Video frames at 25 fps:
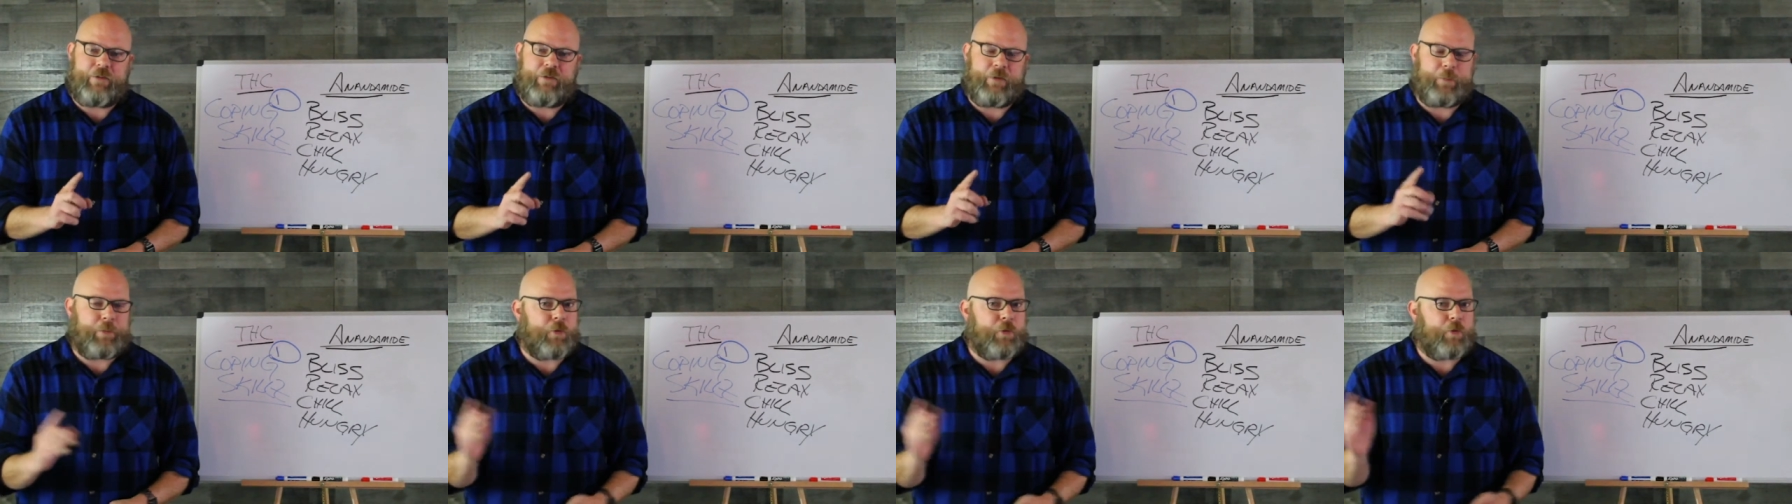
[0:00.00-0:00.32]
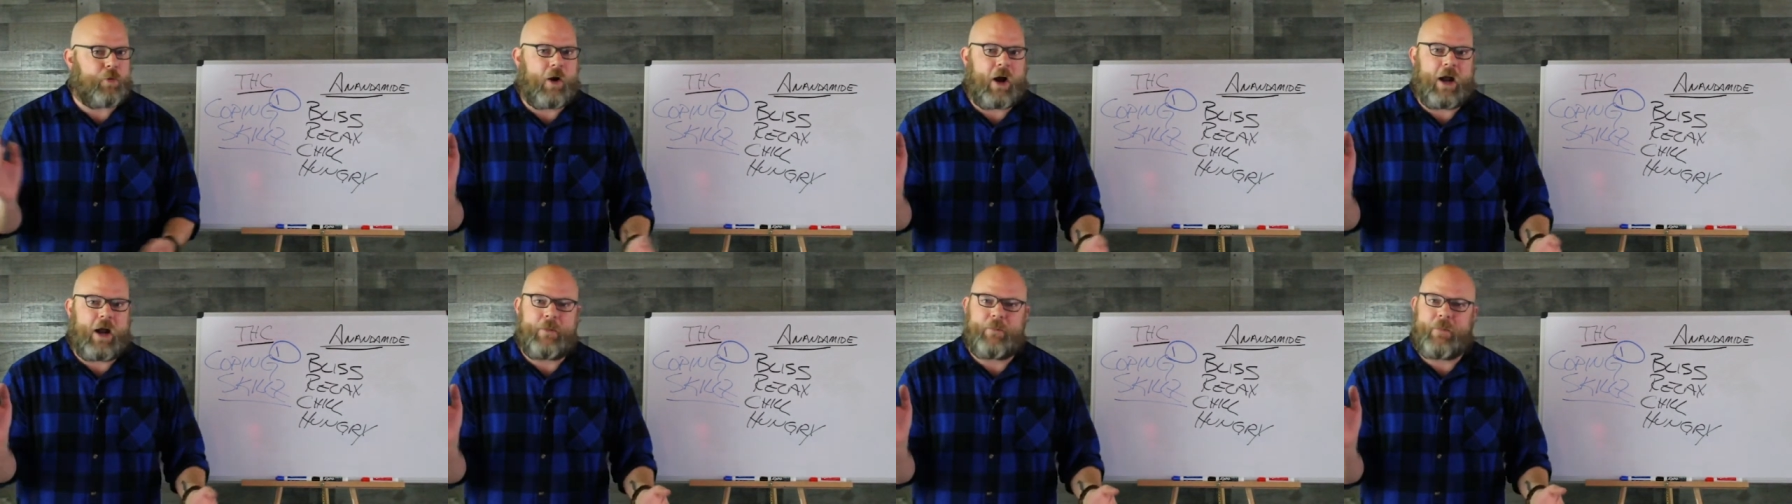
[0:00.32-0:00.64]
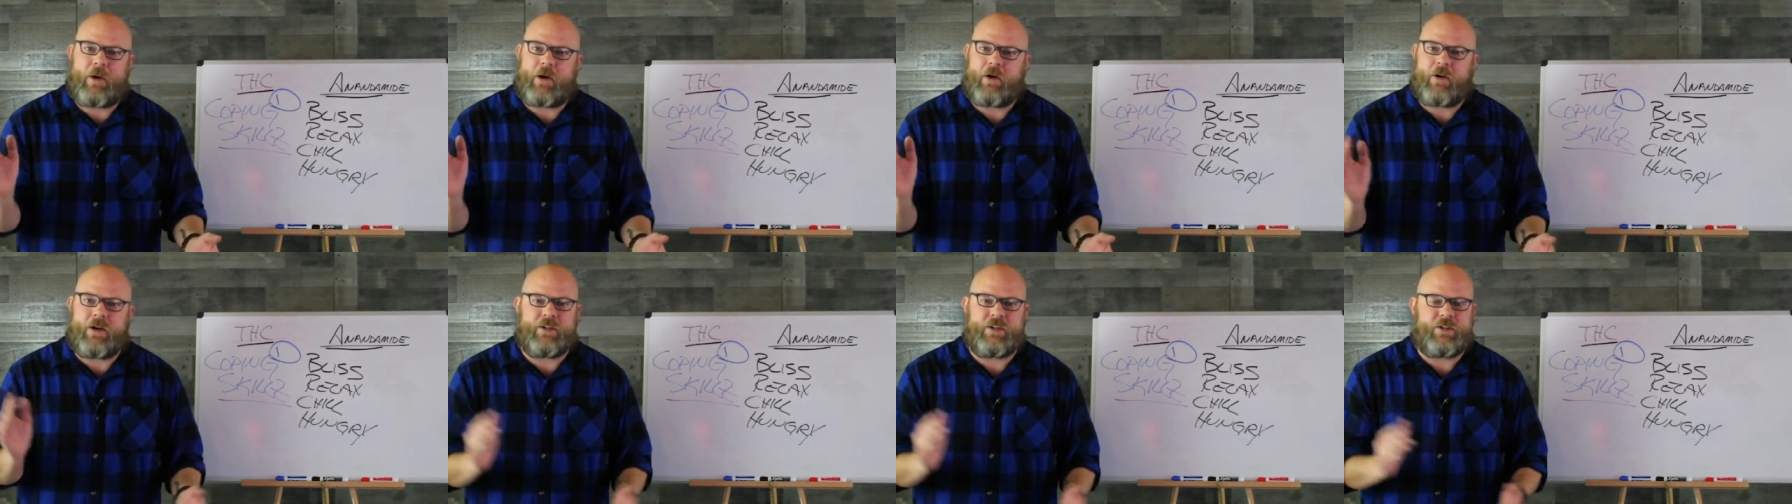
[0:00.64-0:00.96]
the
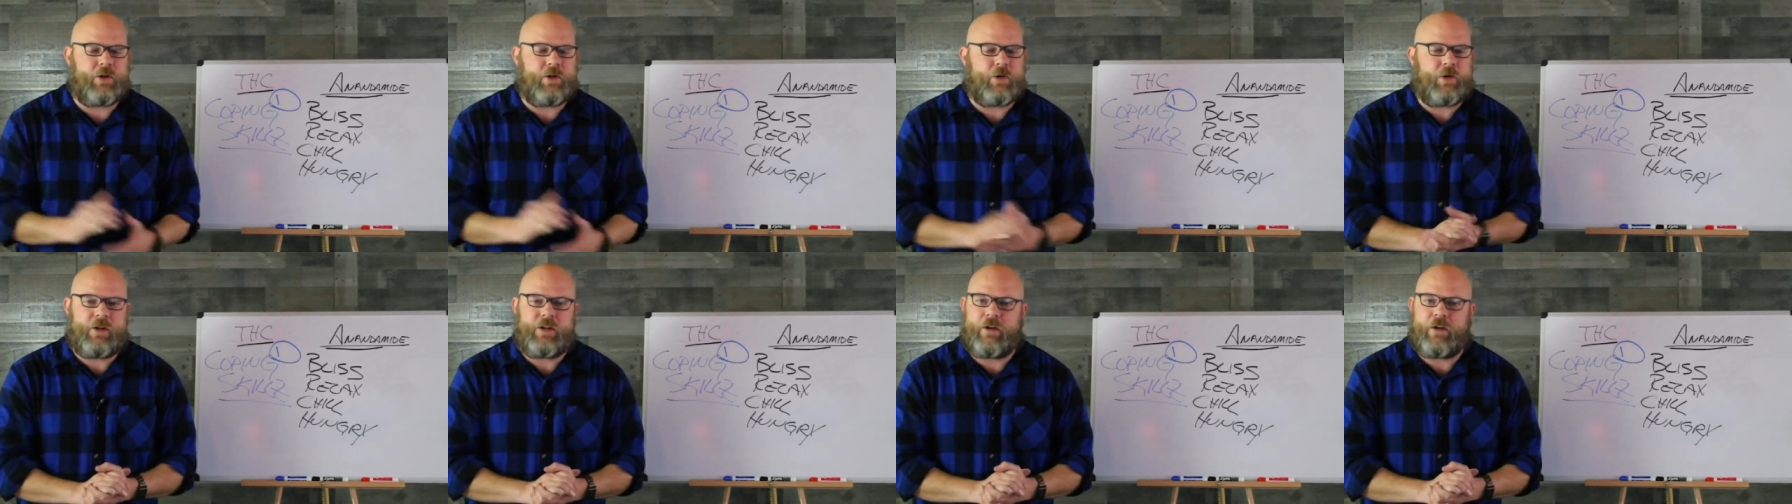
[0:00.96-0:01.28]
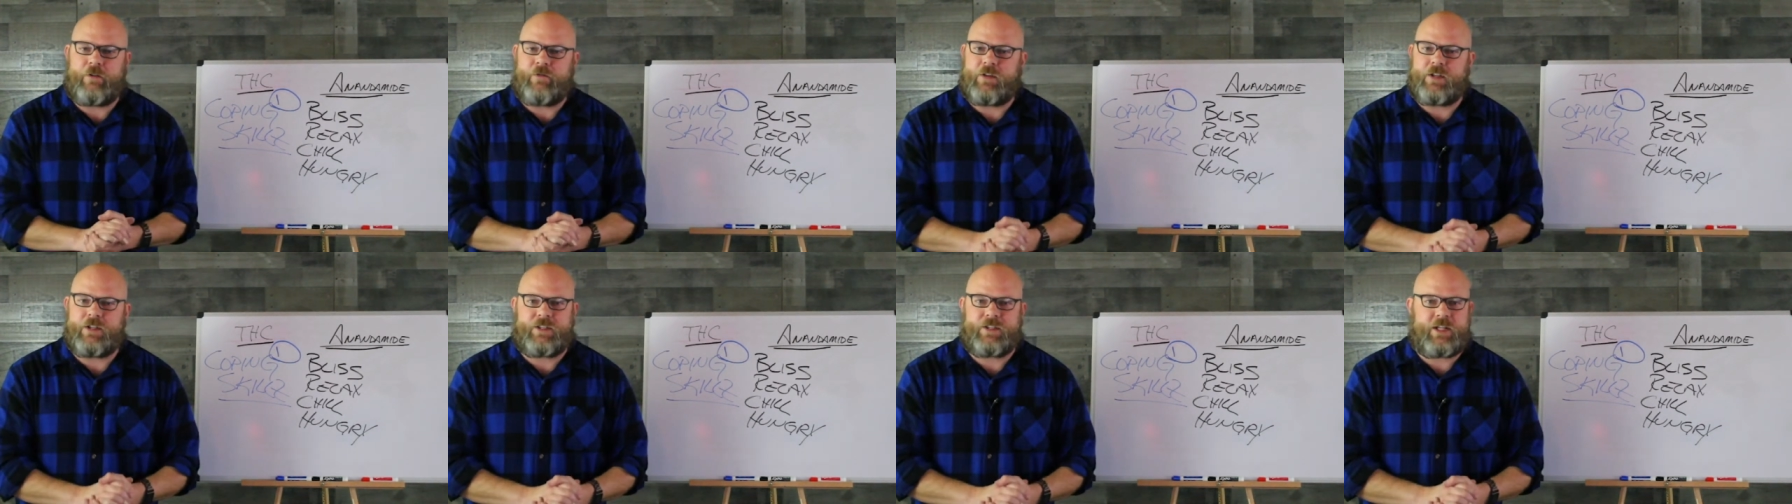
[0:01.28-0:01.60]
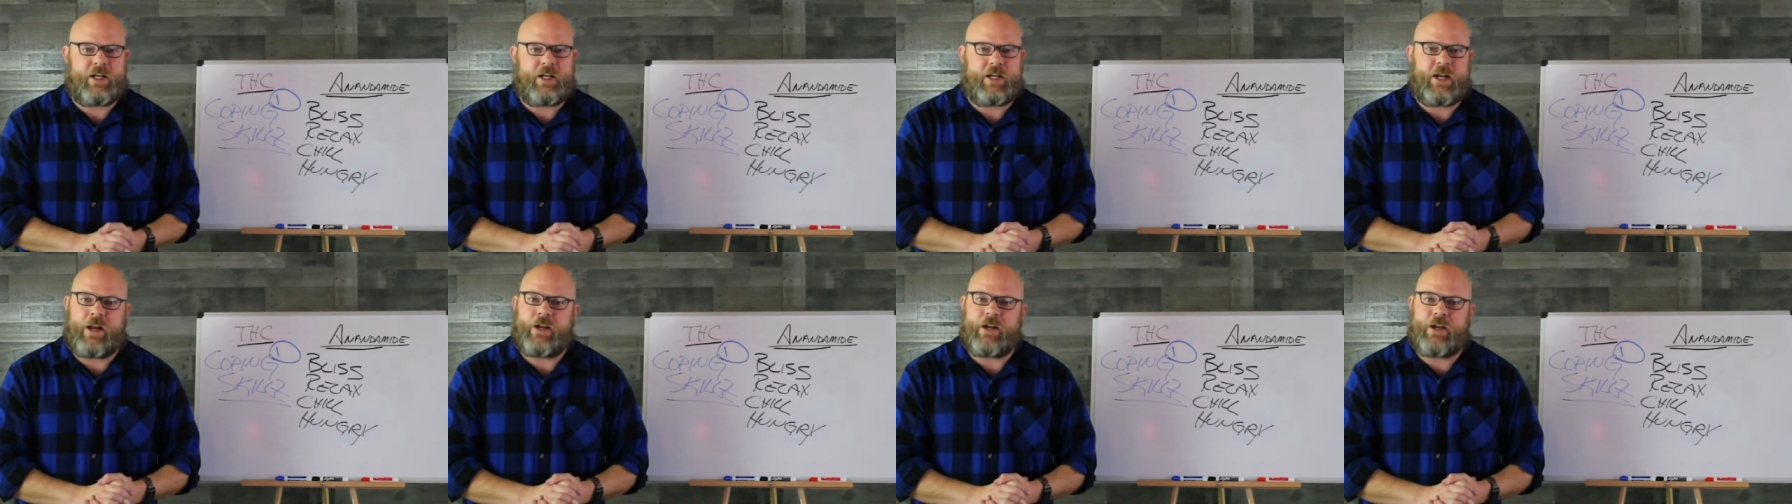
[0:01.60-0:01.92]
primary duty of the
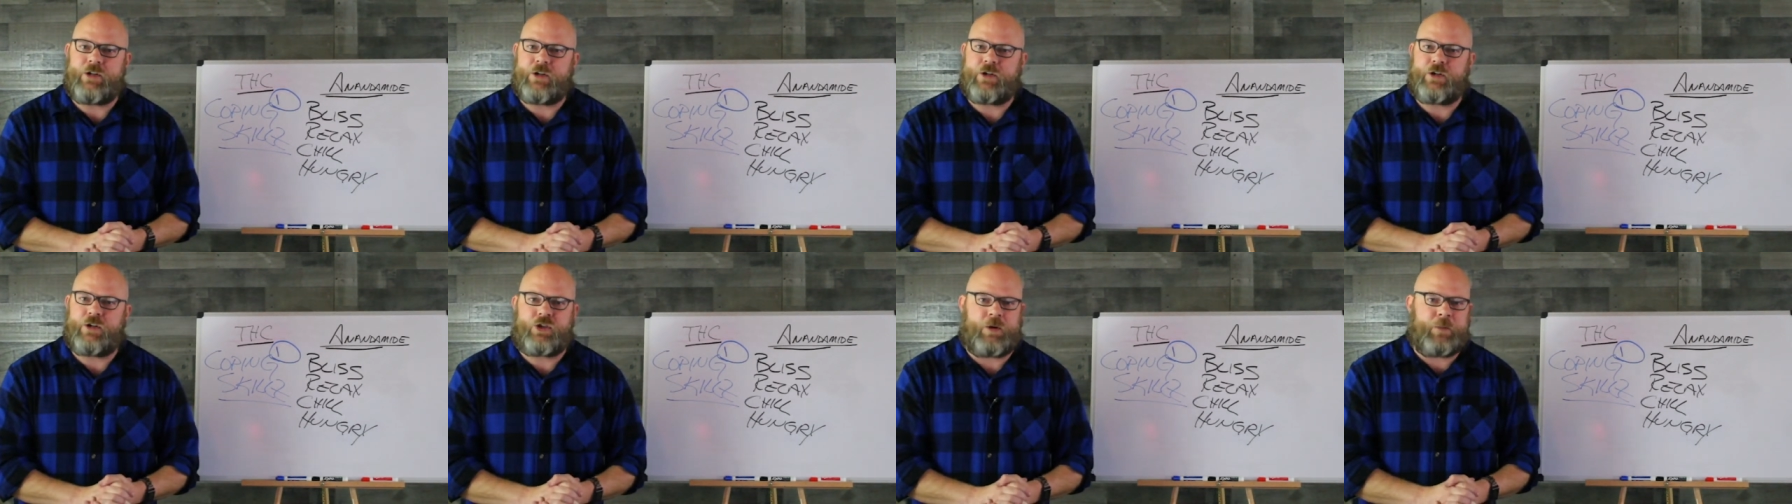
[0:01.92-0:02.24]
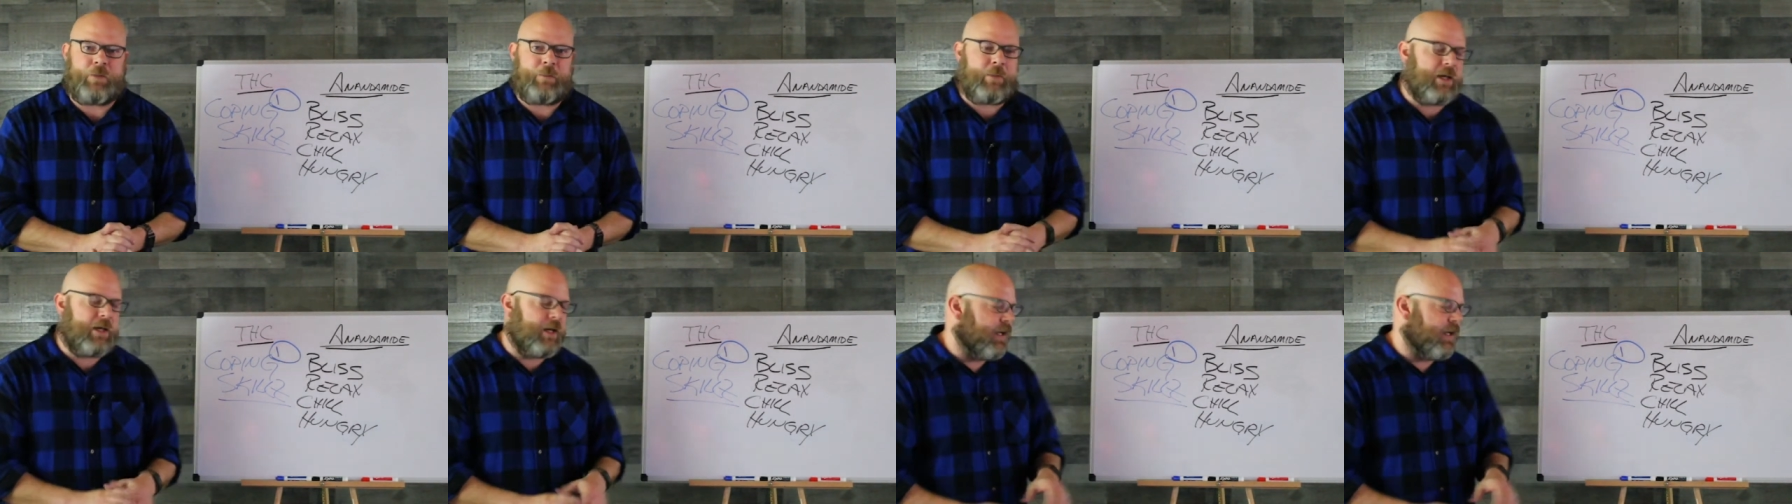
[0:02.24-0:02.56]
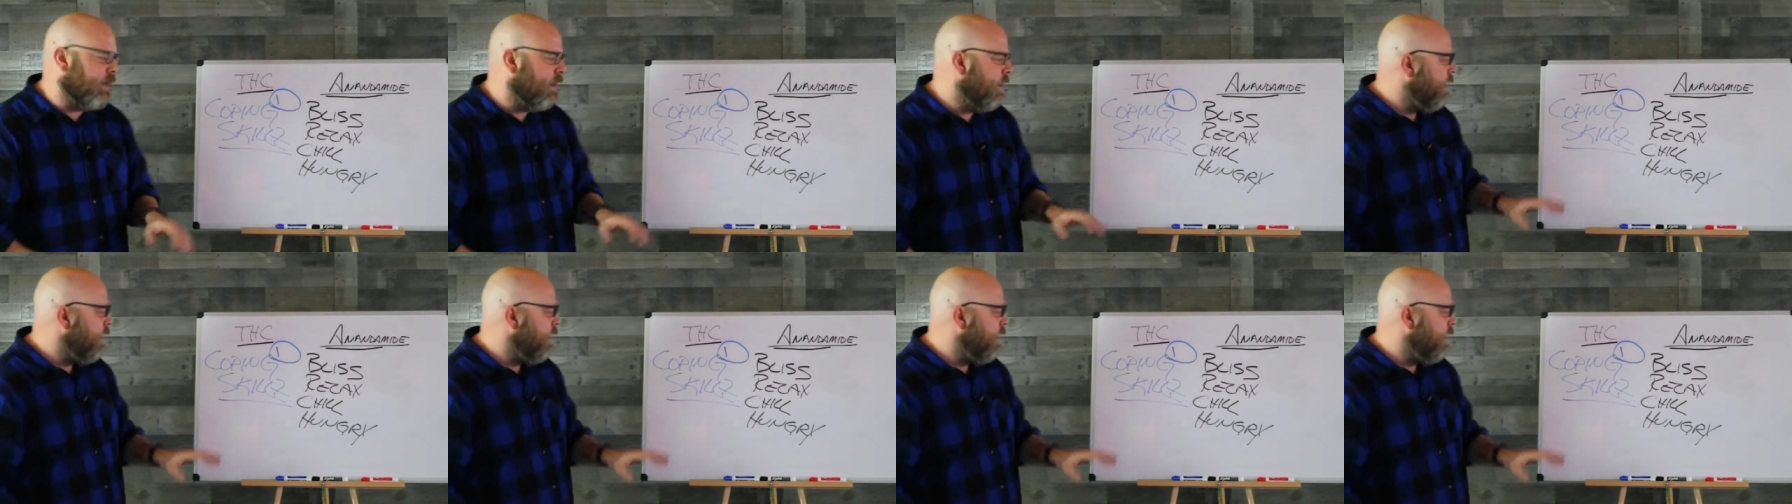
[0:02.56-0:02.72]
teenager should be